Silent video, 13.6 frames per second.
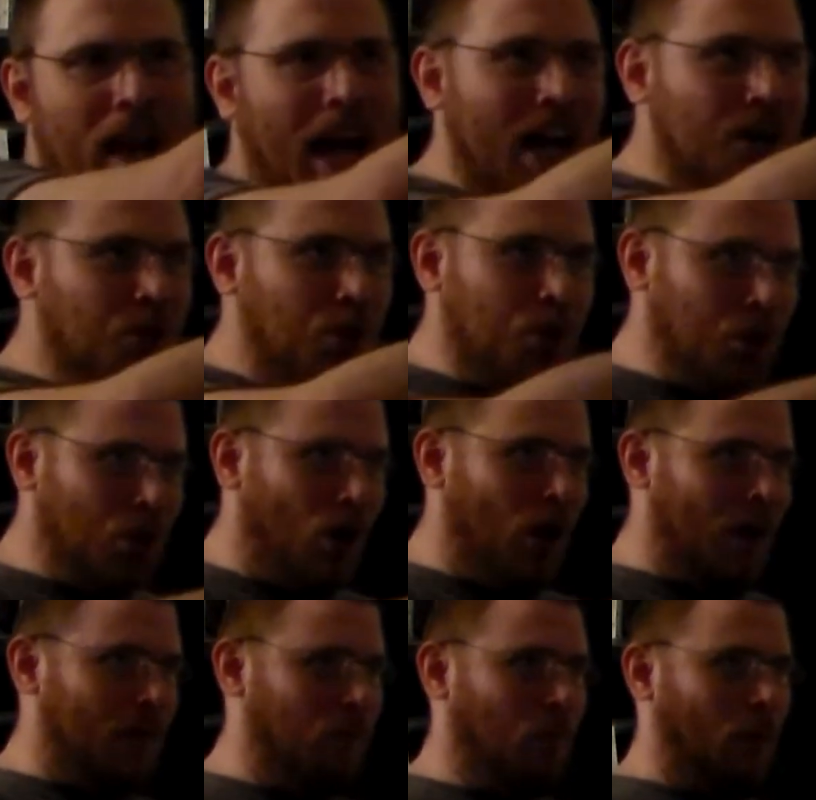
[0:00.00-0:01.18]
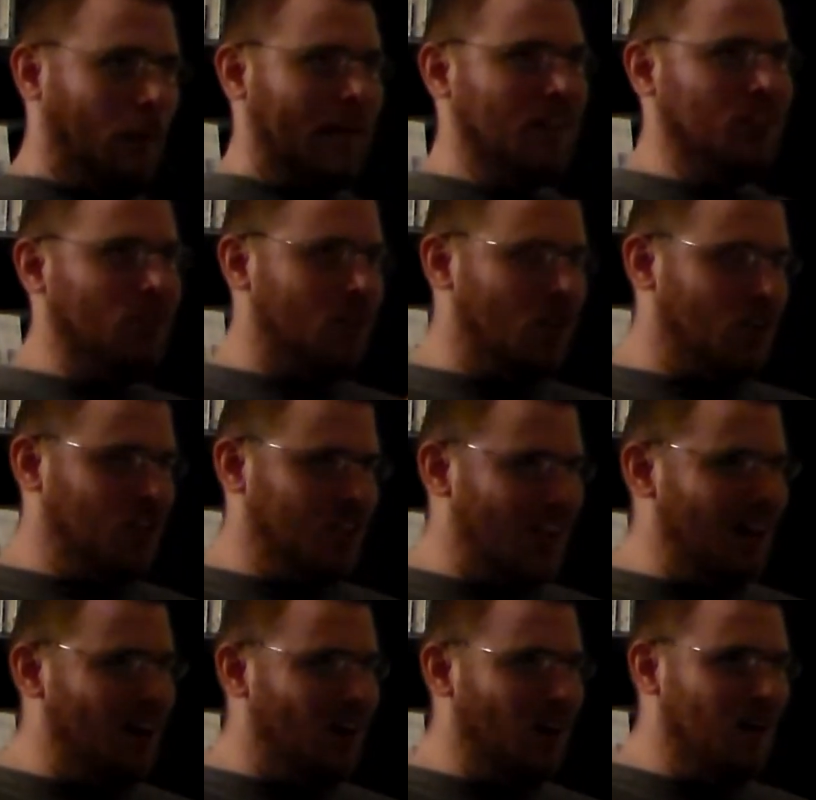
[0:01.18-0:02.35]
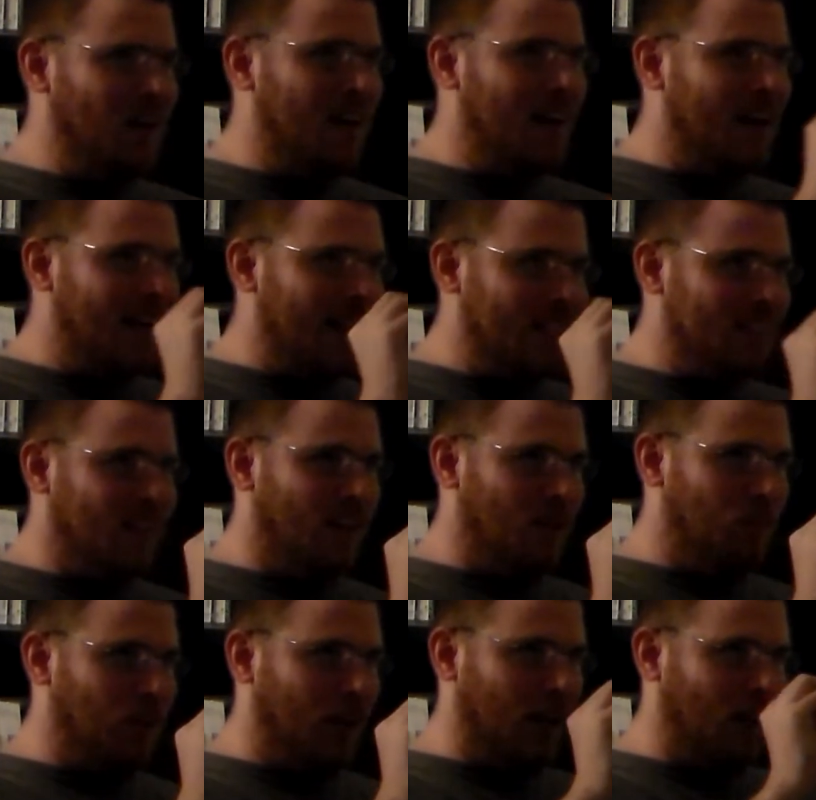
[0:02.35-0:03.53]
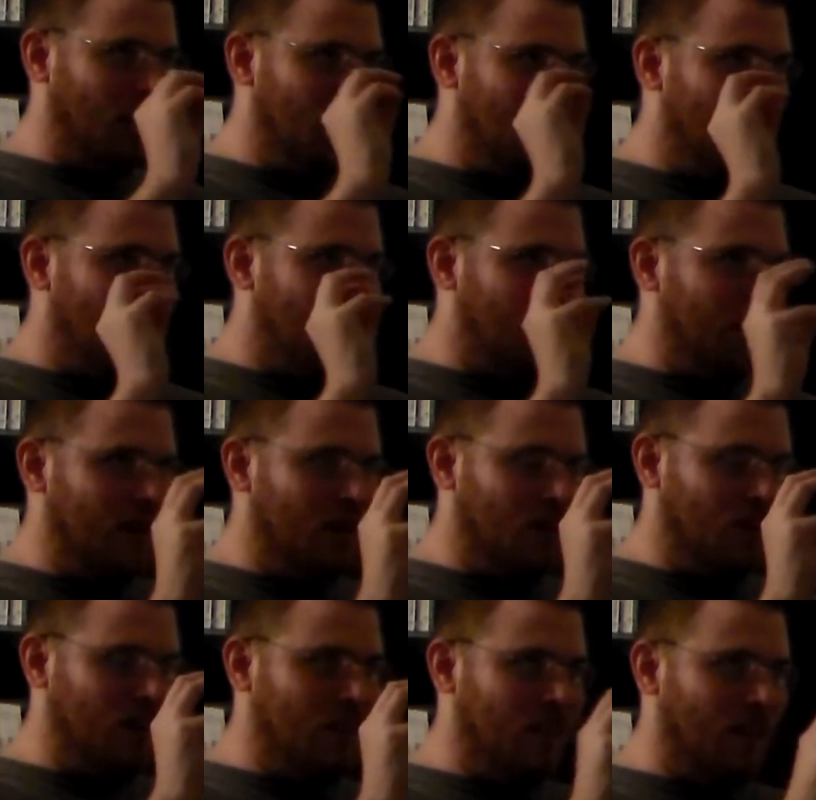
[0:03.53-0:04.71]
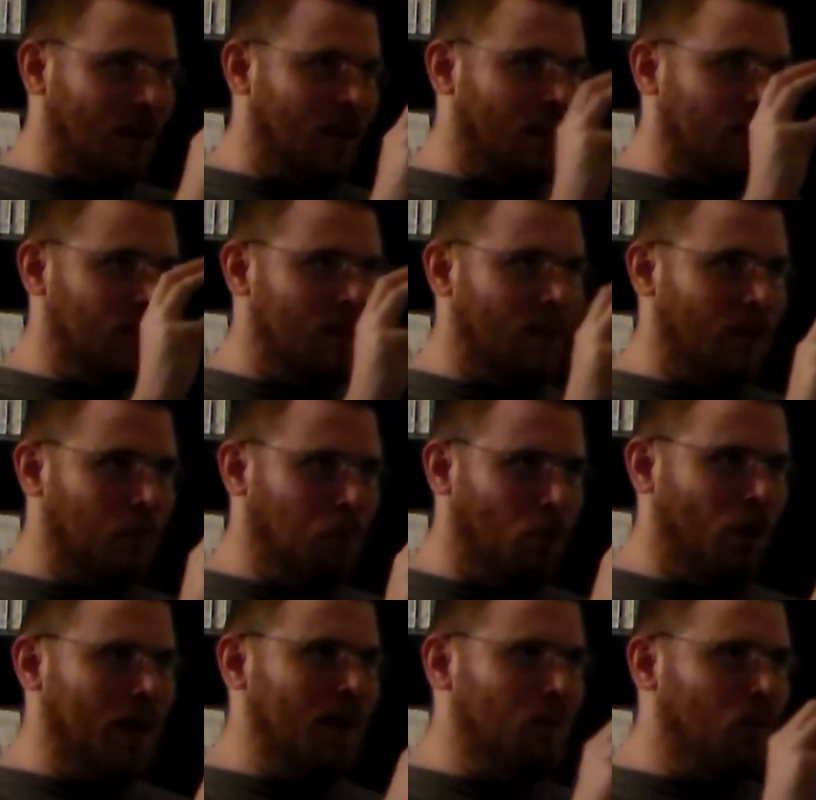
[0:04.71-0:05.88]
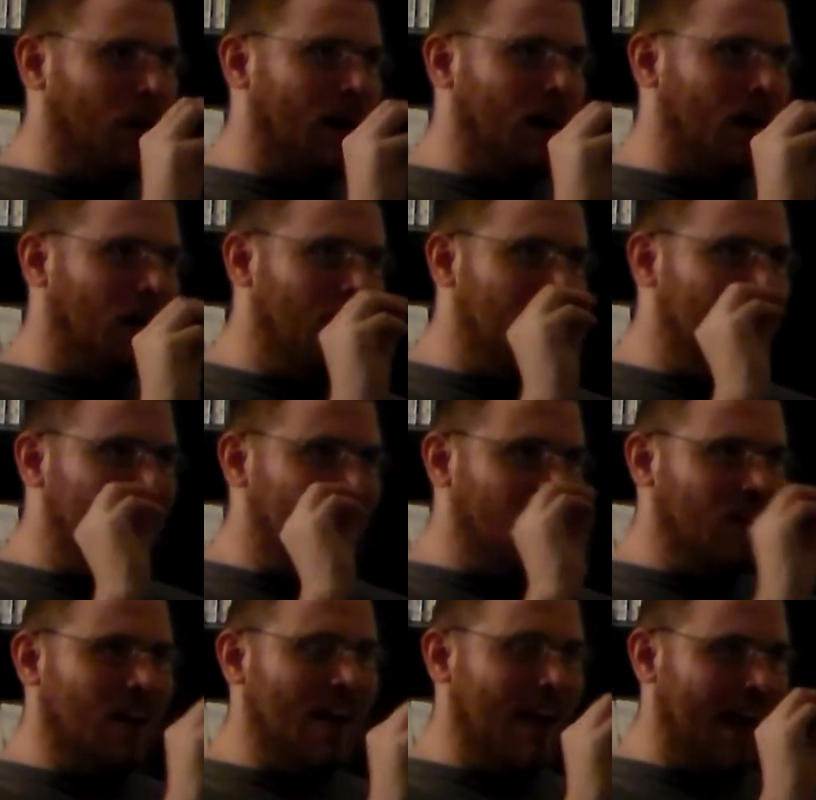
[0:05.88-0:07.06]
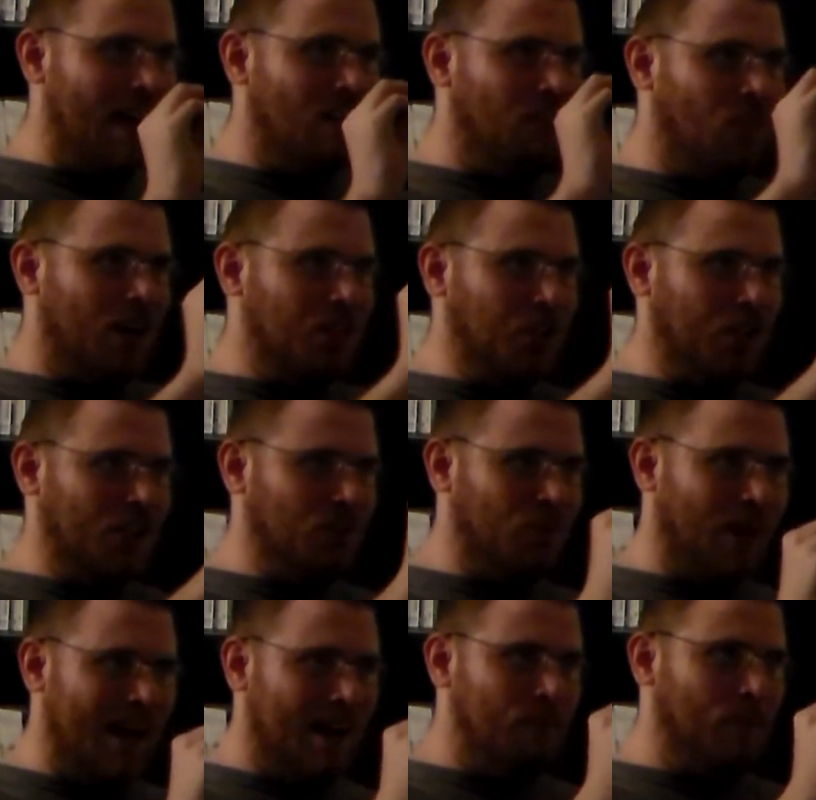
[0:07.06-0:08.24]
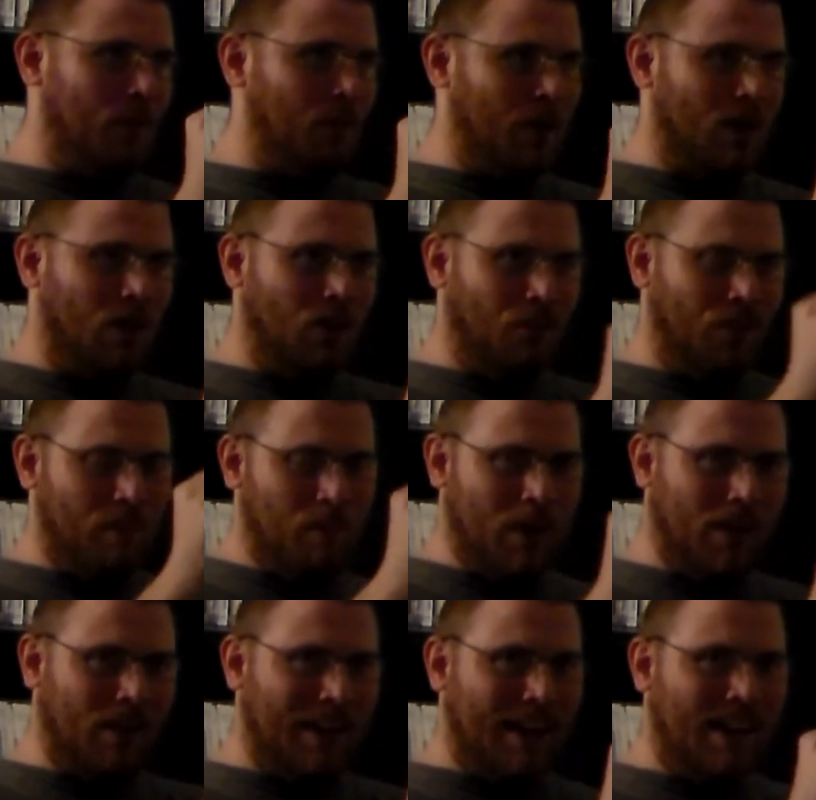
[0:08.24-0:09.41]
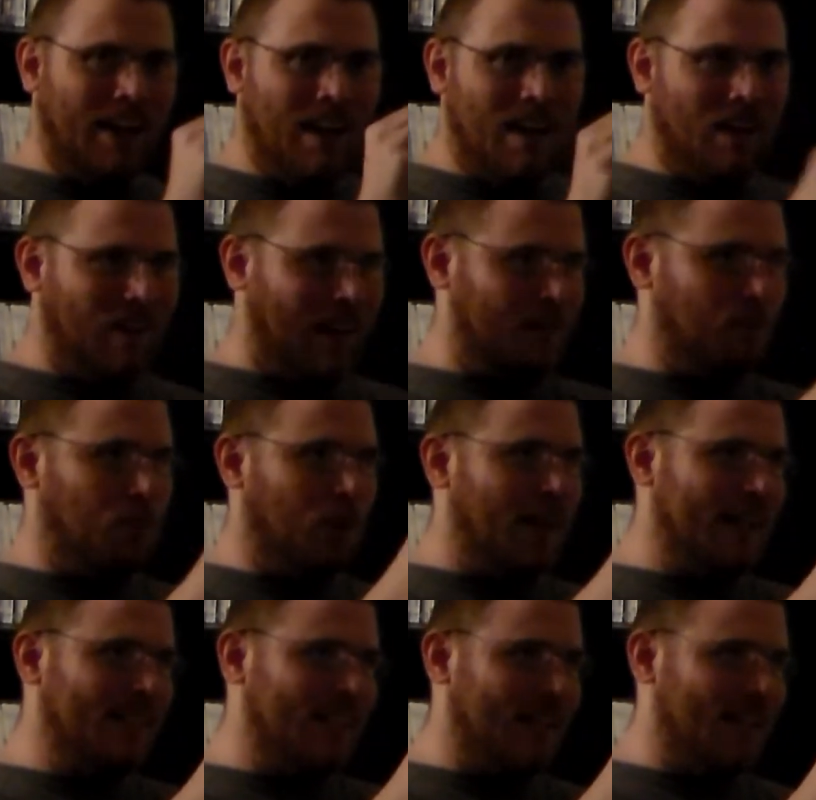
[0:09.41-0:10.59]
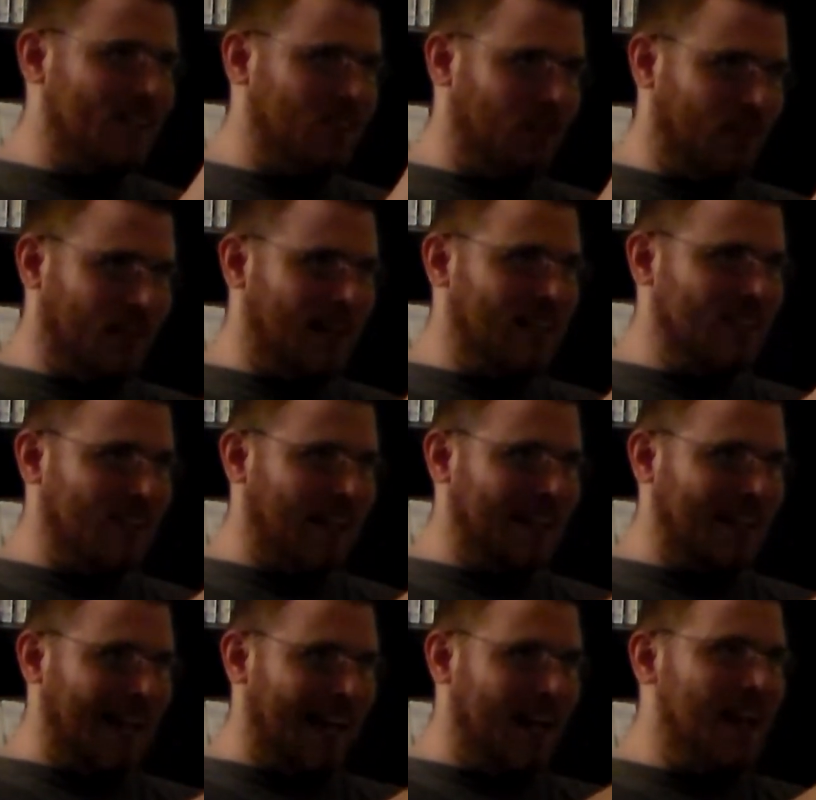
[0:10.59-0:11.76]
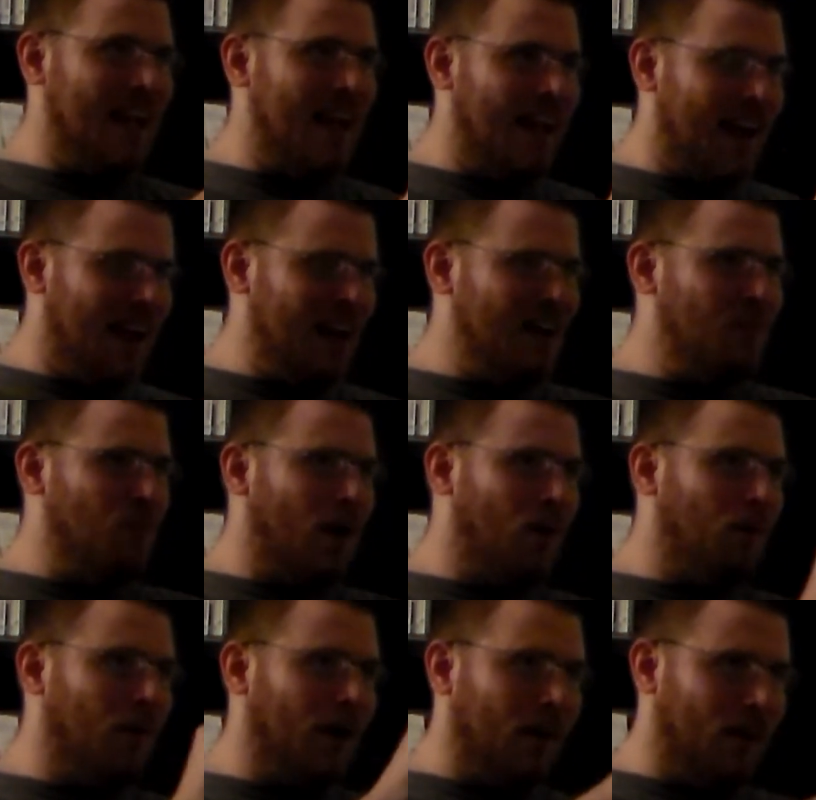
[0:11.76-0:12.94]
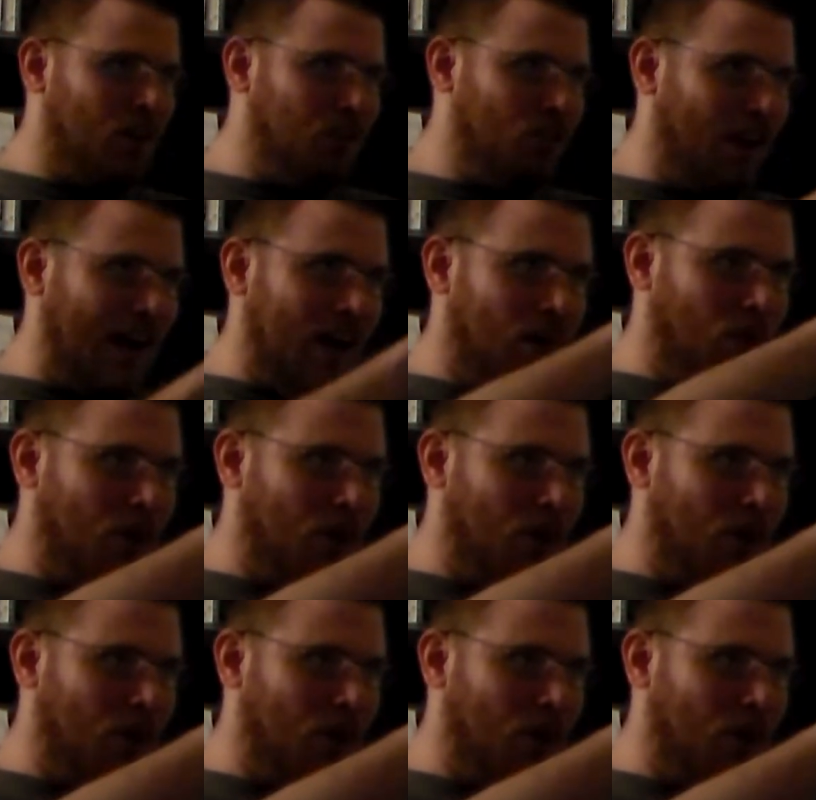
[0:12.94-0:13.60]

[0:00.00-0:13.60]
as your starting point. So your center is going to be the point where you're going to have rushes right up the middle, typically like blitzes or things like that. Anywhere where they're trying to